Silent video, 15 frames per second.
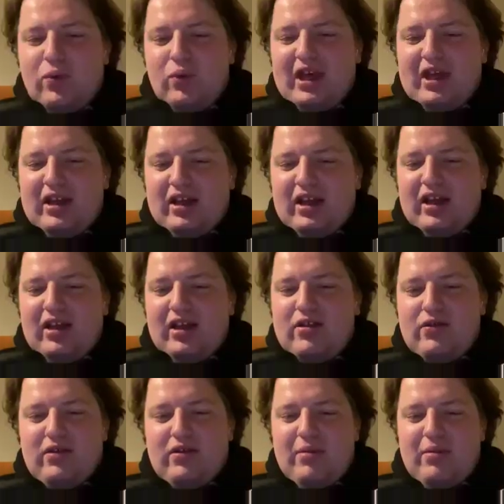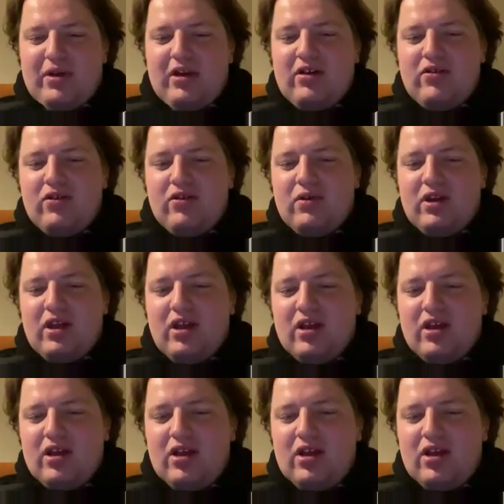weirdly, Suzanne Beer doing it,